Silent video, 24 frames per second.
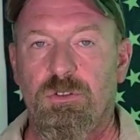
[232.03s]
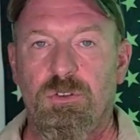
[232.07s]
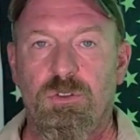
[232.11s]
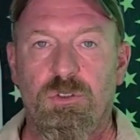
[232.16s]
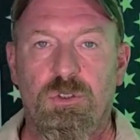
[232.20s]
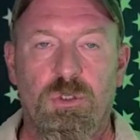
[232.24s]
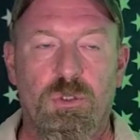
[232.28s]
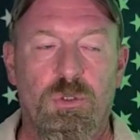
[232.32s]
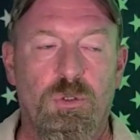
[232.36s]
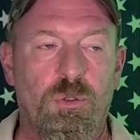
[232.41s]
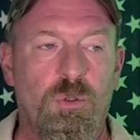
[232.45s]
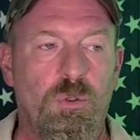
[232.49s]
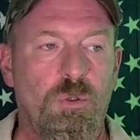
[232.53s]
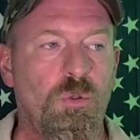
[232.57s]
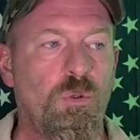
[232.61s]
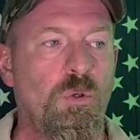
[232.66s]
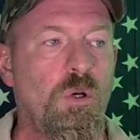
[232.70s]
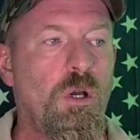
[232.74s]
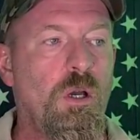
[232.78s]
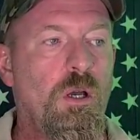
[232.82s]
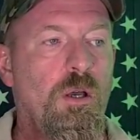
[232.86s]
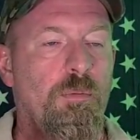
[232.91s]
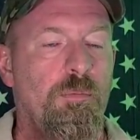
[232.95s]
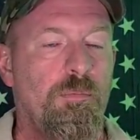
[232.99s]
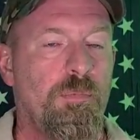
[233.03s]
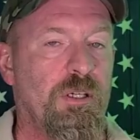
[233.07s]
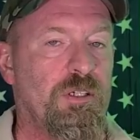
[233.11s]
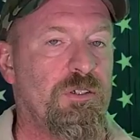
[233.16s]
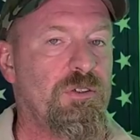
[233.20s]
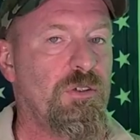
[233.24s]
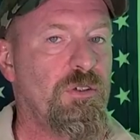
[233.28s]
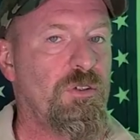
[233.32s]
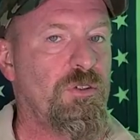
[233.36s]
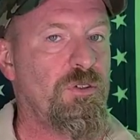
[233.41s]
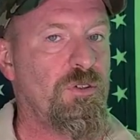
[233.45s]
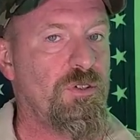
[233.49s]
to make
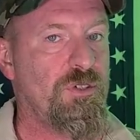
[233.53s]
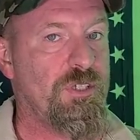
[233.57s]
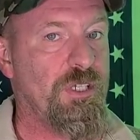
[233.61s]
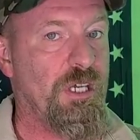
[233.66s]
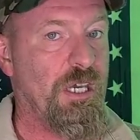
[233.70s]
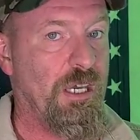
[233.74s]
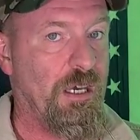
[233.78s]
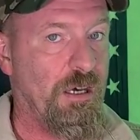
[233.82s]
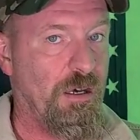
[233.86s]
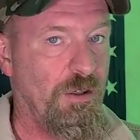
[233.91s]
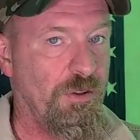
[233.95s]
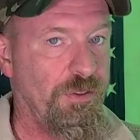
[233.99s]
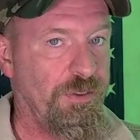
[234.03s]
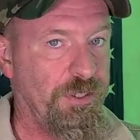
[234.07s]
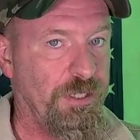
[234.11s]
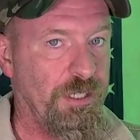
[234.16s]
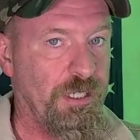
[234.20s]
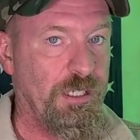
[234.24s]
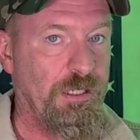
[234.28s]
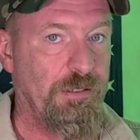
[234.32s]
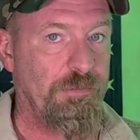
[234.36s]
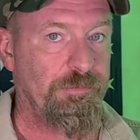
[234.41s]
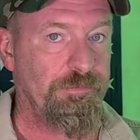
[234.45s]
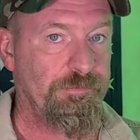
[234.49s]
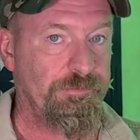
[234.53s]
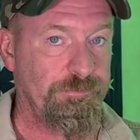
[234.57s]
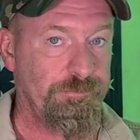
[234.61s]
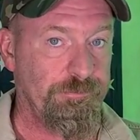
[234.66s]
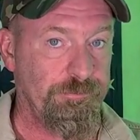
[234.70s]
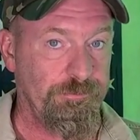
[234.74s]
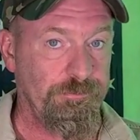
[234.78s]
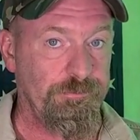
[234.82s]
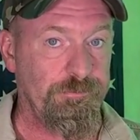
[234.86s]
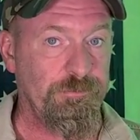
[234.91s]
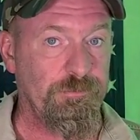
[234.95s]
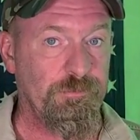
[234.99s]
sure that you stay healthy.
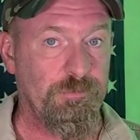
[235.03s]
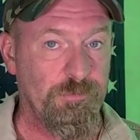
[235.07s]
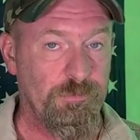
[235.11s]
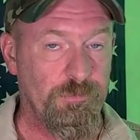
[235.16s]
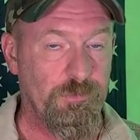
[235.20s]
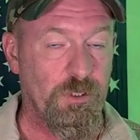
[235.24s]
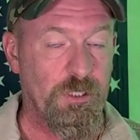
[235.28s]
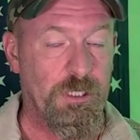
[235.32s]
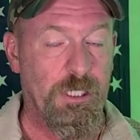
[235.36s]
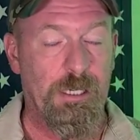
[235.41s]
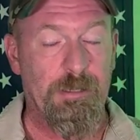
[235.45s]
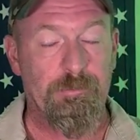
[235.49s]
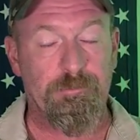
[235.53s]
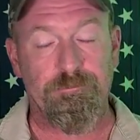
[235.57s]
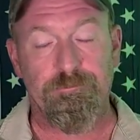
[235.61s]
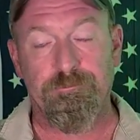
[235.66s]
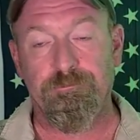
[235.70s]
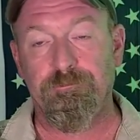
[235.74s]
Okay?